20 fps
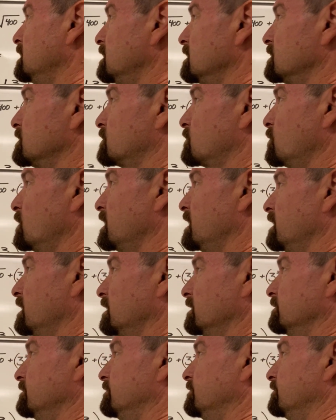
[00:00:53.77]

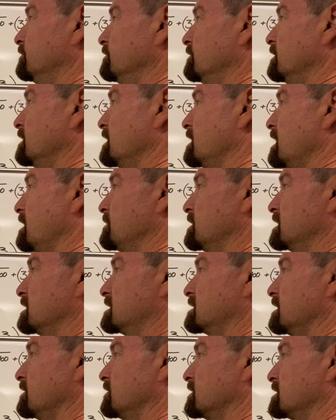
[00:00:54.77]
squared. That means
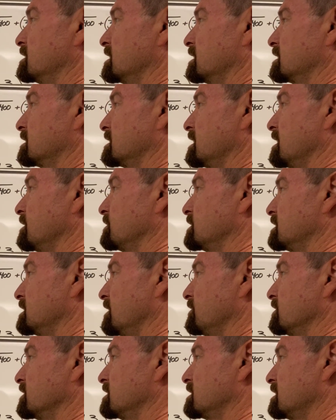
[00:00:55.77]
7/6 times
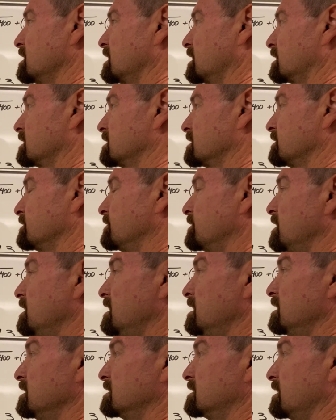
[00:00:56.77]
7/6.
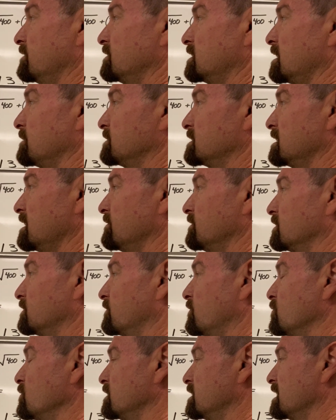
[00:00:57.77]
7 times 7 is
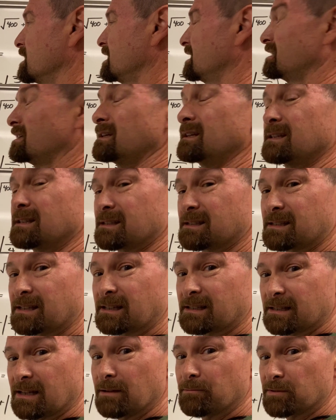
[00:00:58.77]
49.
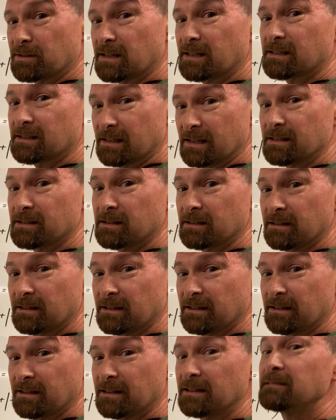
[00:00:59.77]
6 times 6 is
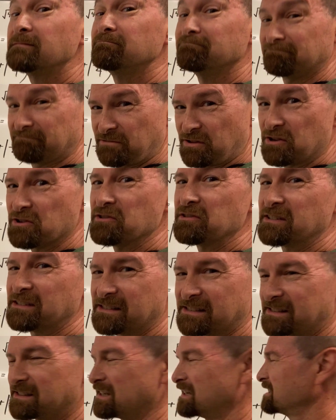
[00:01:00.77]

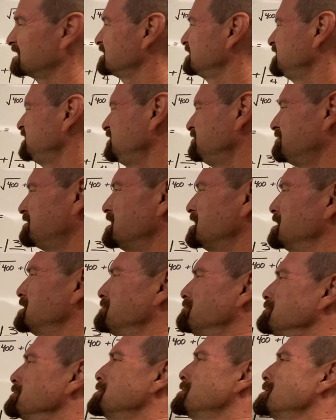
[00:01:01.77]
36. You guys
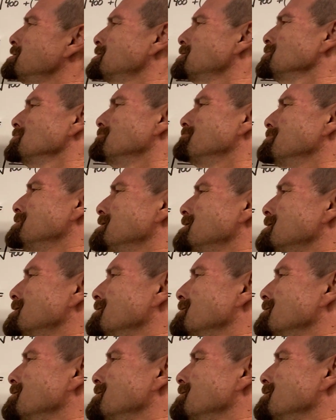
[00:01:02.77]
have learned so much.